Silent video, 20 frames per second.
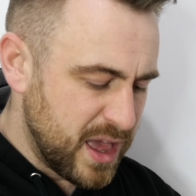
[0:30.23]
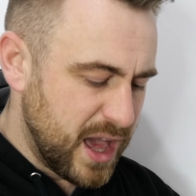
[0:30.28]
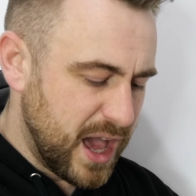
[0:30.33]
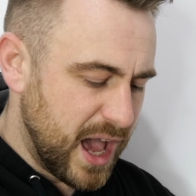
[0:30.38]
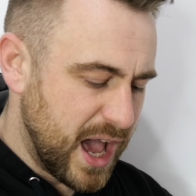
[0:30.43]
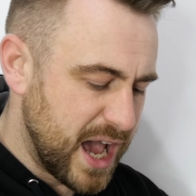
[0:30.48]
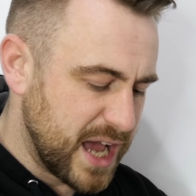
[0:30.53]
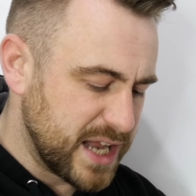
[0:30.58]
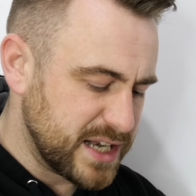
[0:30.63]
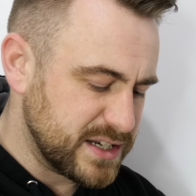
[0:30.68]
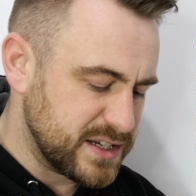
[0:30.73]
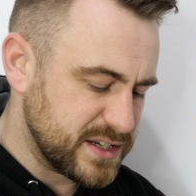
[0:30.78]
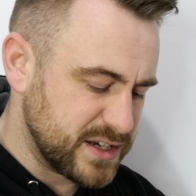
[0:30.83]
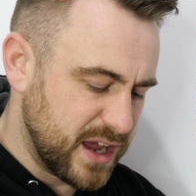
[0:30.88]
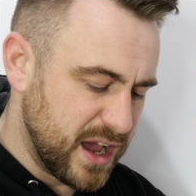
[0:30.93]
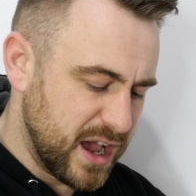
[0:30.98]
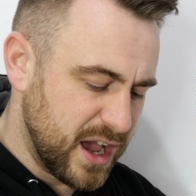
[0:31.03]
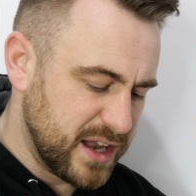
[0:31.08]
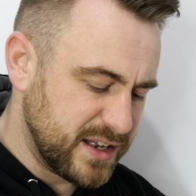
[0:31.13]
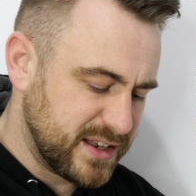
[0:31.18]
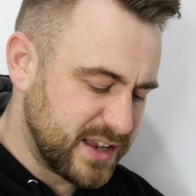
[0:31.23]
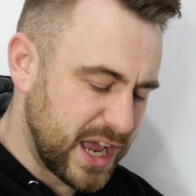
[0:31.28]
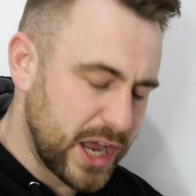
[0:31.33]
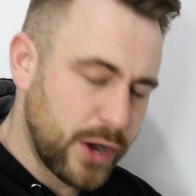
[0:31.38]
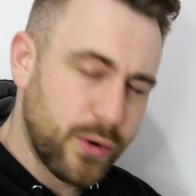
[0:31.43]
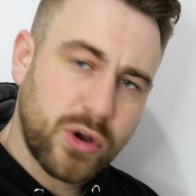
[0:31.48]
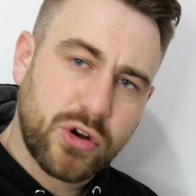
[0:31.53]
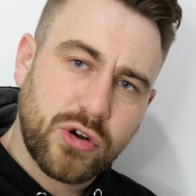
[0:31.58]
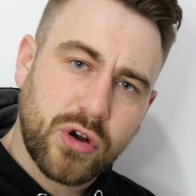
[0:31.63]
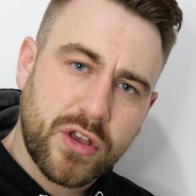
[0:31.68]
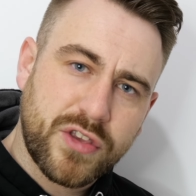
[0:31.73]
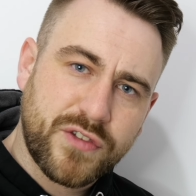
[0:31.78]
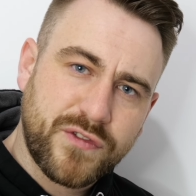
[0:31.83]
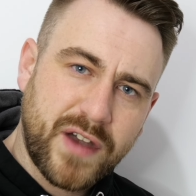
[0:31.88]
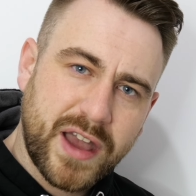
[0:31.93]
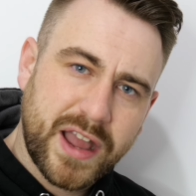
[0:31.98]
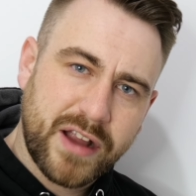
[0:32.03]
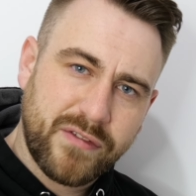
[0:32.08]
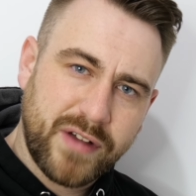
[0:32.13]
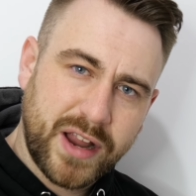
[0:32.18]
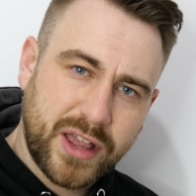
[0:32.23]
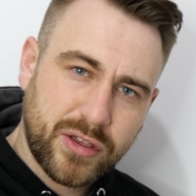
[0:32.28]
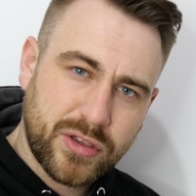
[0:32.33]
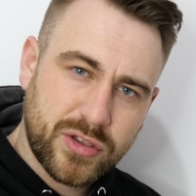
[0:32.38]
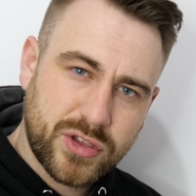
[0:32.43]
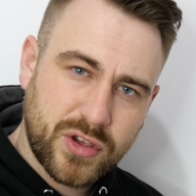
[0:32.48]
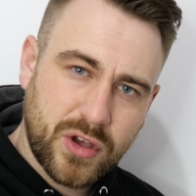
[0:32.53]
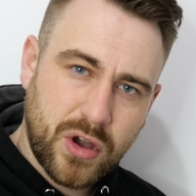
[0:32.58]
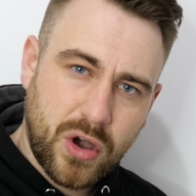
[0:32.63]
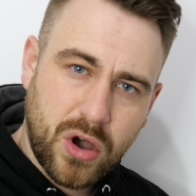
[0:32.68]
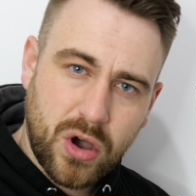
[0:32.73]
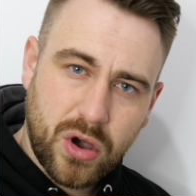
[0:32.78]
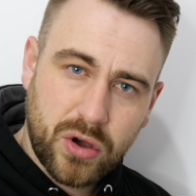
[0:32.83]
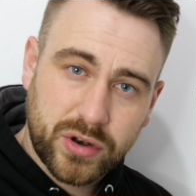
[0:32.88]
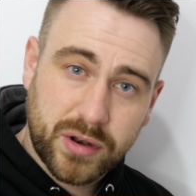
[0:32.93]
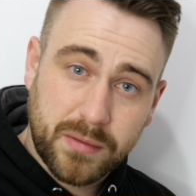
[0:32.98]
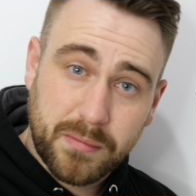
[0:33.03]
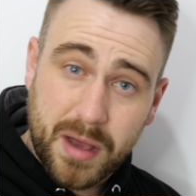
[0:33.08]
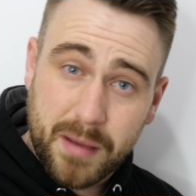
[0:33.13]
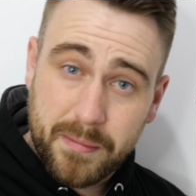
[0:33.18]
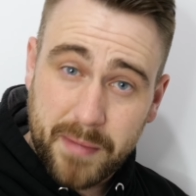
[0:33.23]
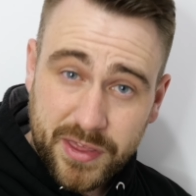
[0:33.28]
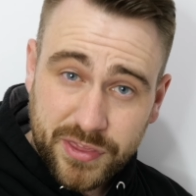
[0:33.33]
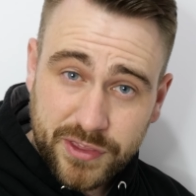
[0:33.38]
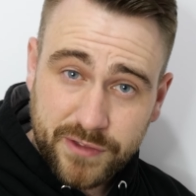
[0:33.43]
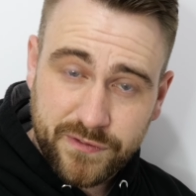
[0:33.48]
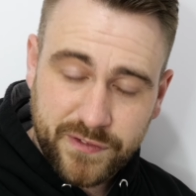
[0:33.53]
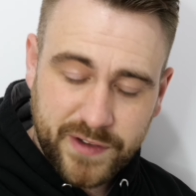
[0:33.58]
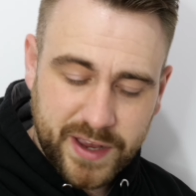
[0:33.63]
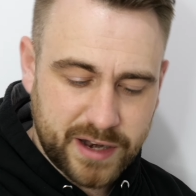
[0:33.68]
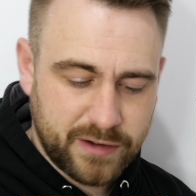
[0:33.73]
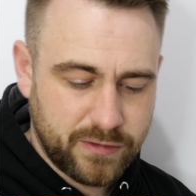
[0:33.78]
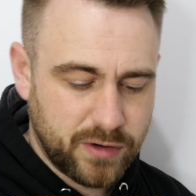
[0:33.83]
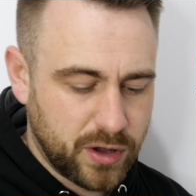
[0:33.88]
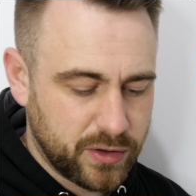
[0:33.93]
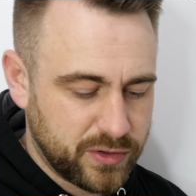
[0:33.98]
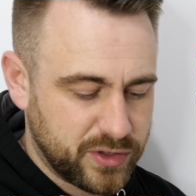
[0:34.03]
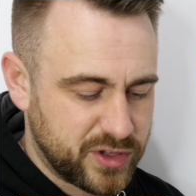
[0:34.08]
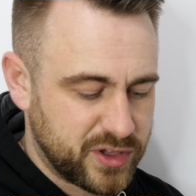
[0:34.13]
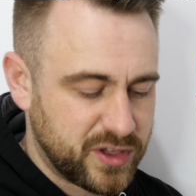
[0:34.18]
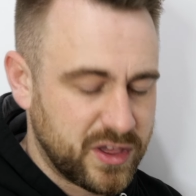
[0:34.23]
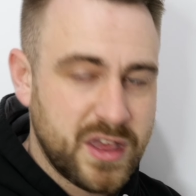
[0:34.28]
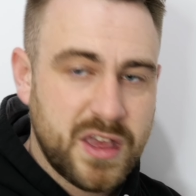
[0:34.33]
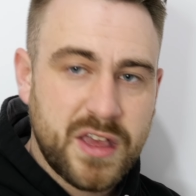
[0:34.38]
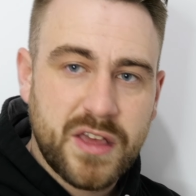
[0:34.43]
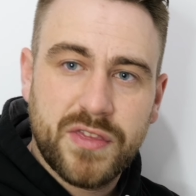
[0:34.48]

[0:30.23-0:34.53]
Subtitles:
and Daiwa Crossfire reels on my method feeder rods.